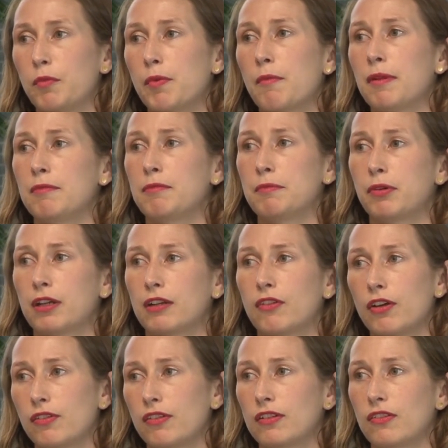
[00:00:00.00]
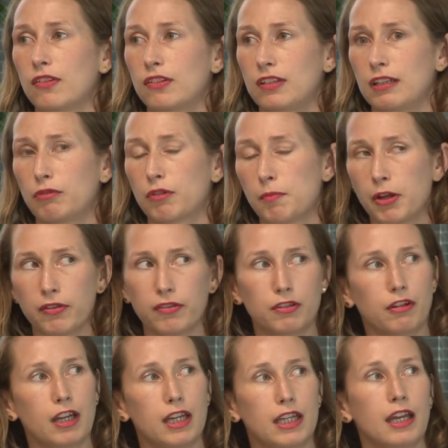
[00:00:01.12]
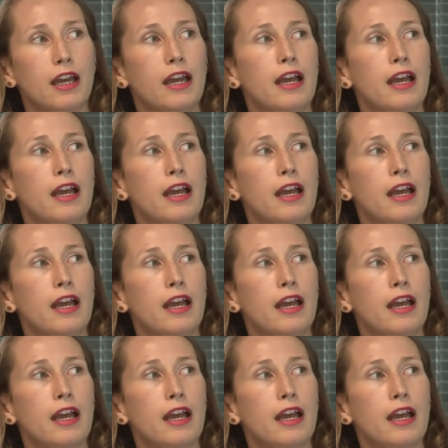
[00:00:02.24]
we'll probably be putting those into the shared repository.